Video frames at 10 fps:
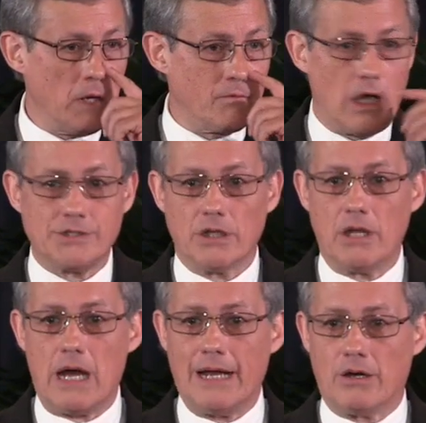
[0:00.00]
If God's a
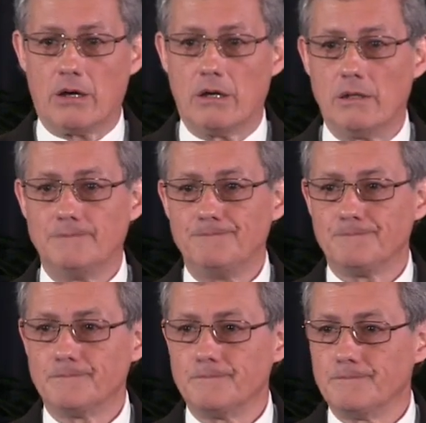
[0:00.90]
liar,
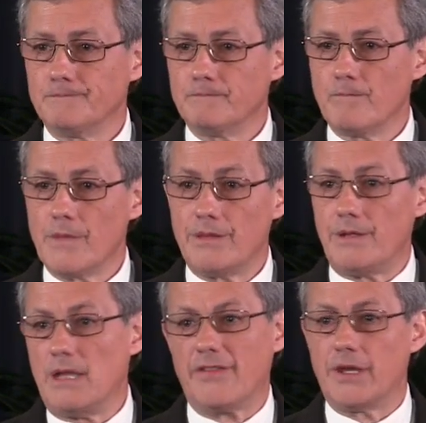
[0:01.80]

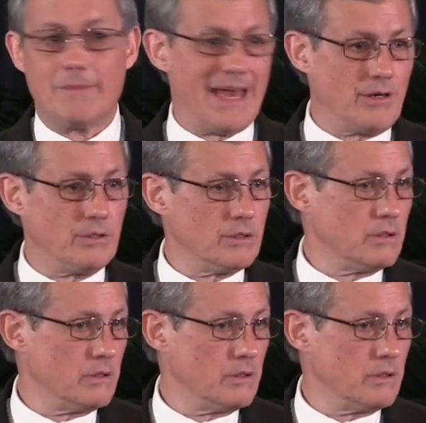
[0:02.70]
then nothing matters.